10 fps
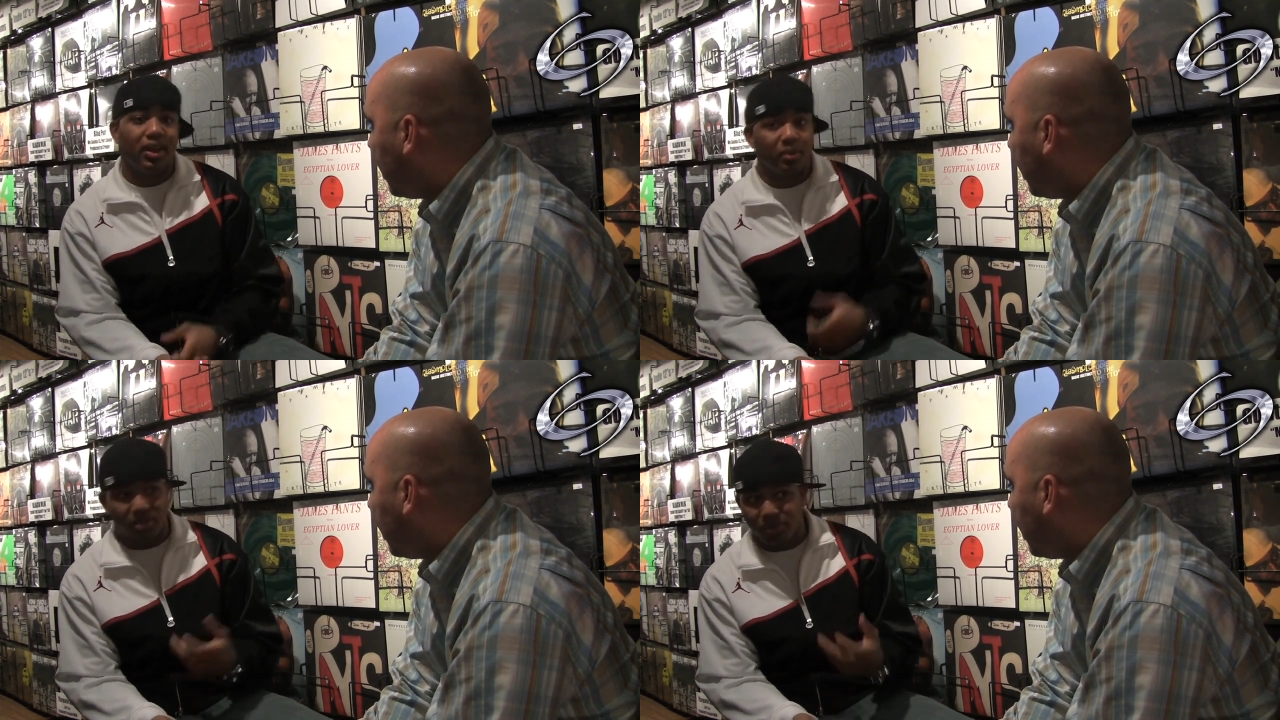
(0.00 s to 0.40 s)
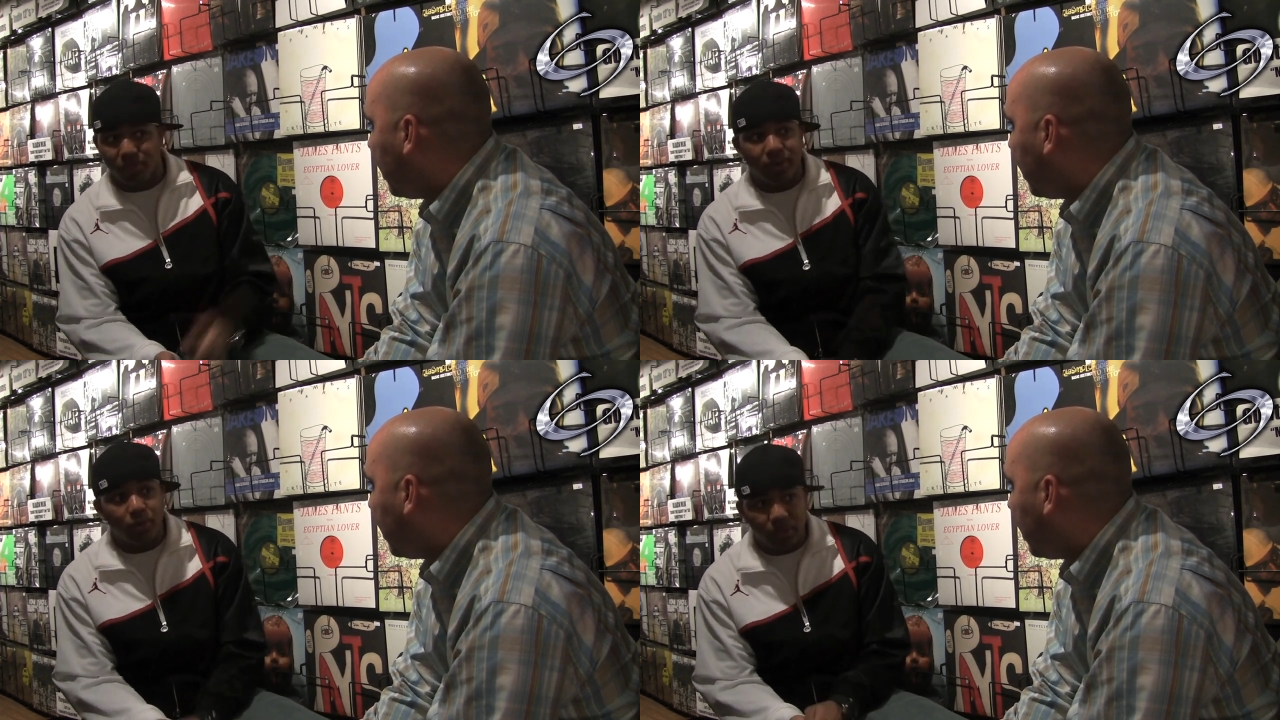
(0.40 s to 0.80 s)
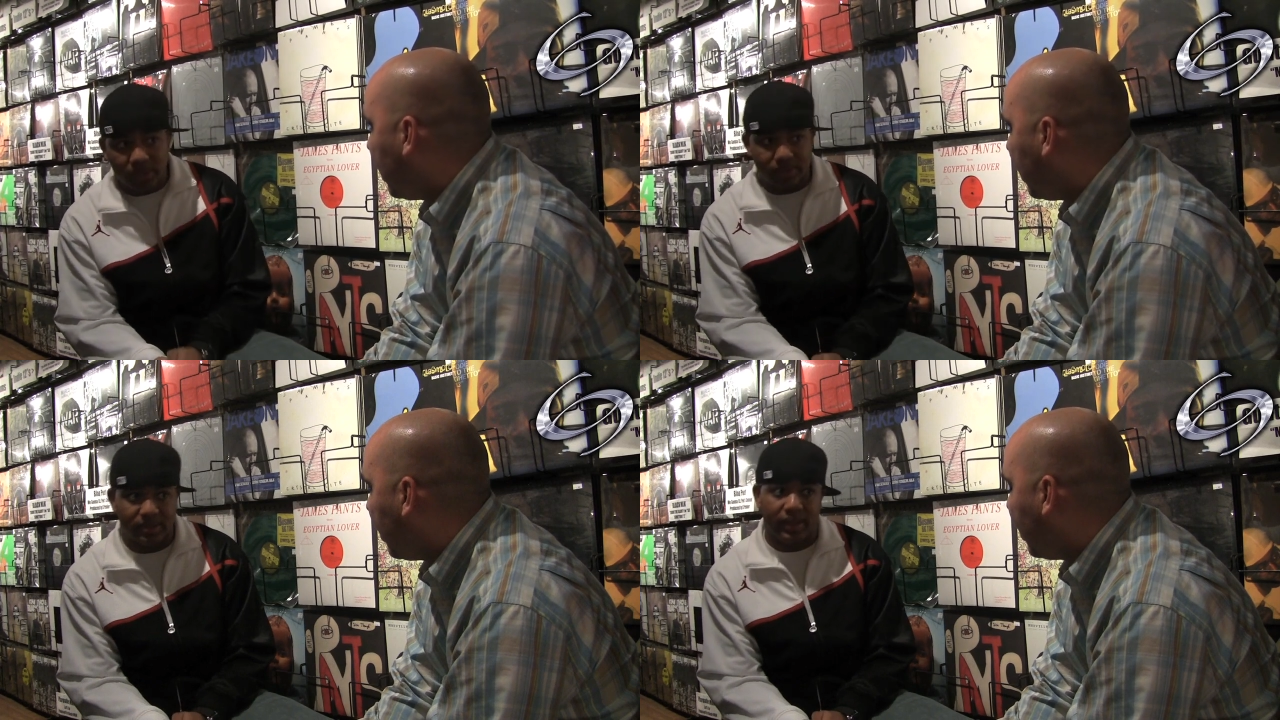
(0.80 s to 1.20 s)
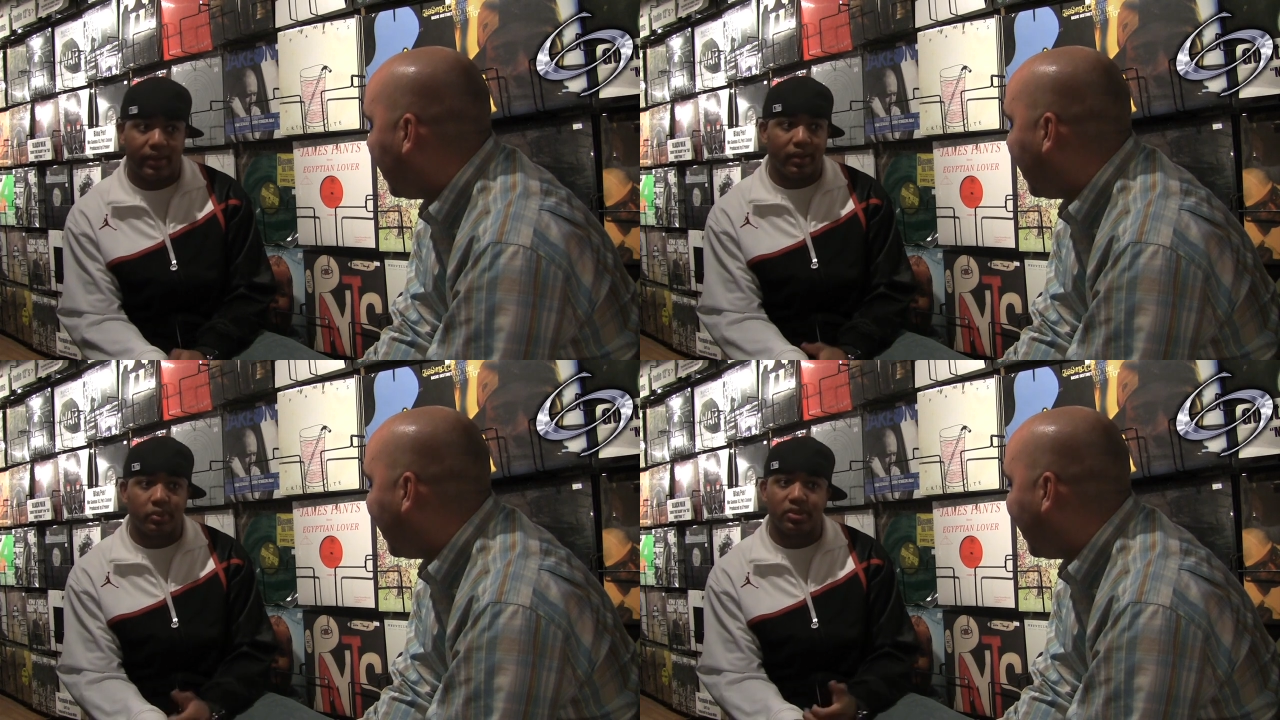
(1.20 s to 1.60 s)
It was 3 weeks.
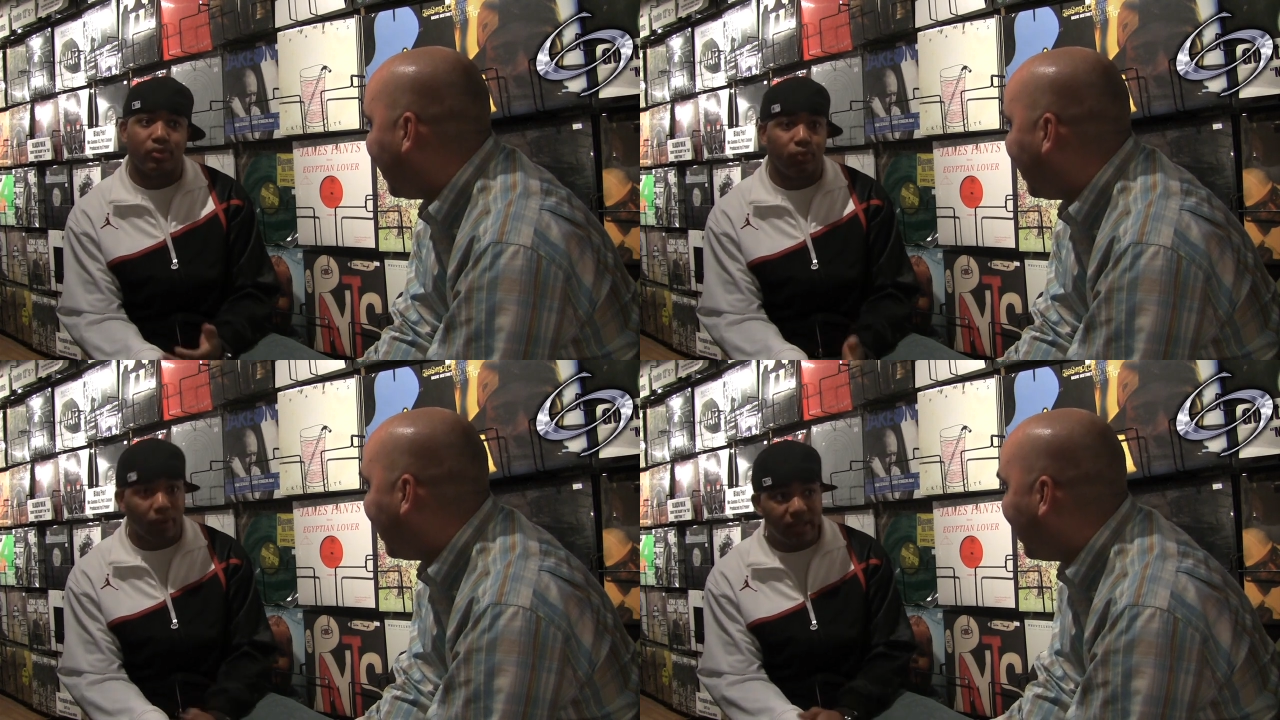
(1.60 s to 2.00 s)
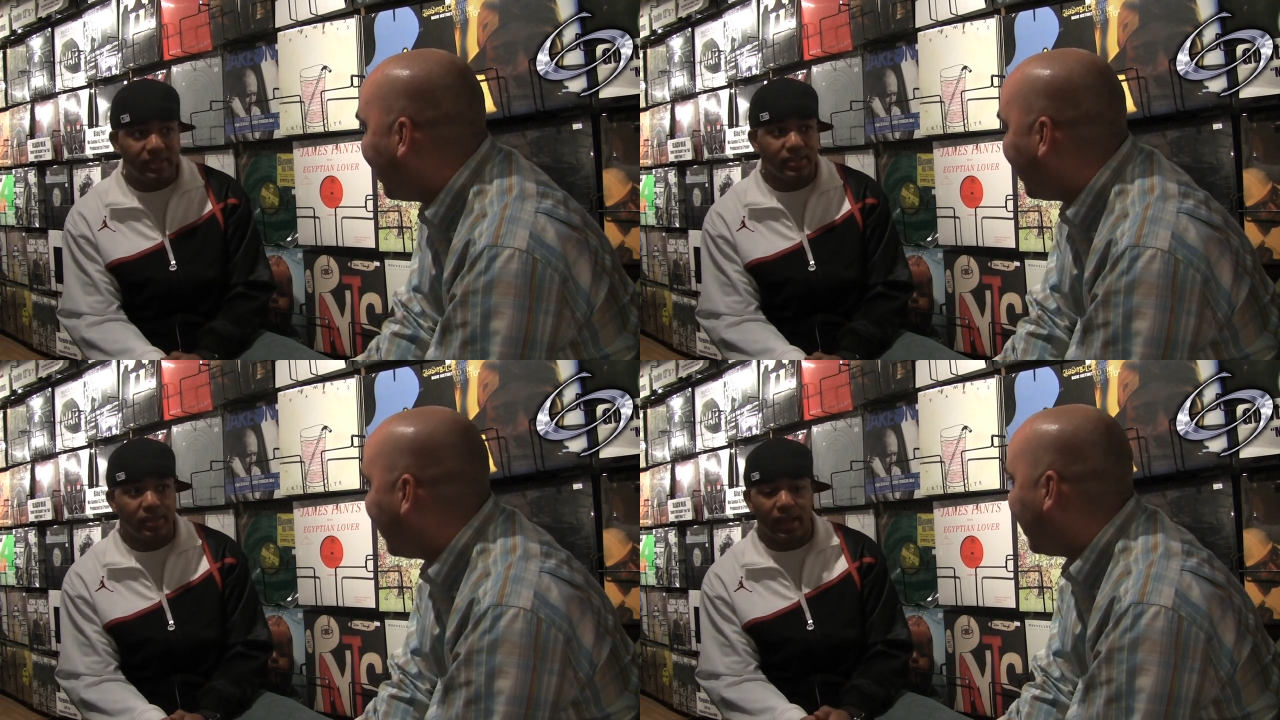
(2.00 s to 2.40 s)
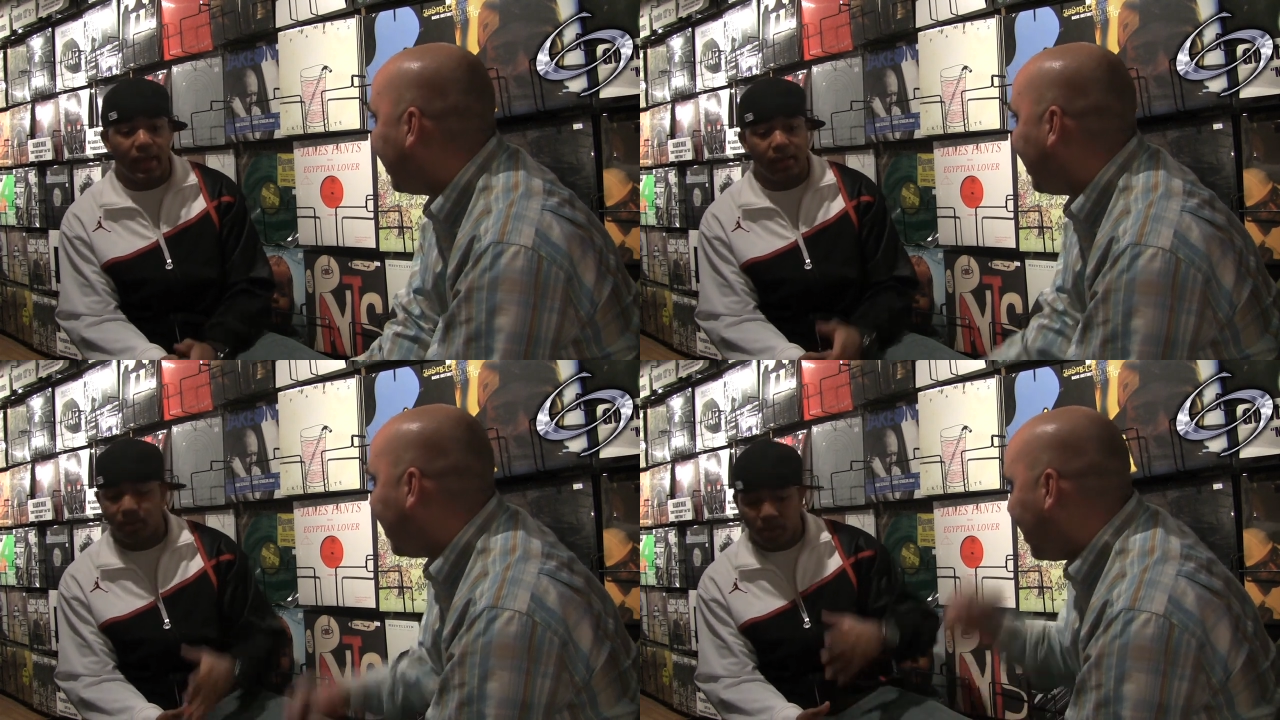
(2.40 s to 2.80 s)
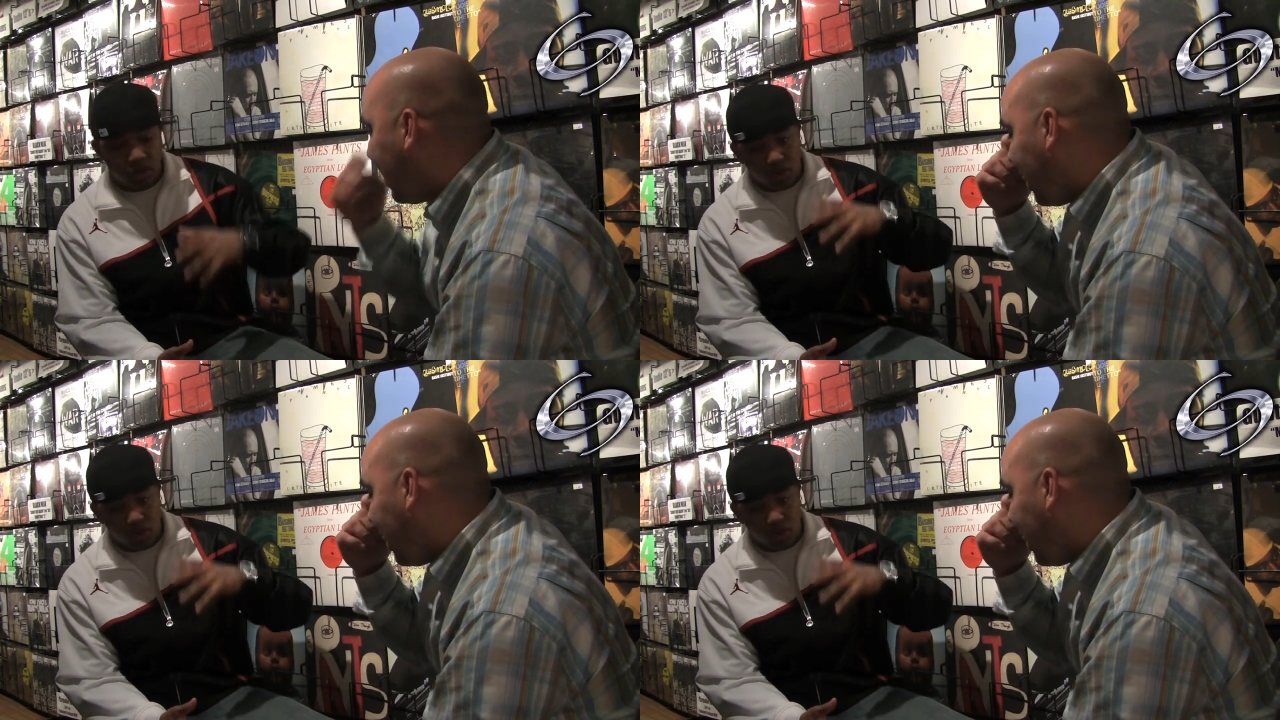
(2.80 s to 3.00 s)
Like it was crazy, and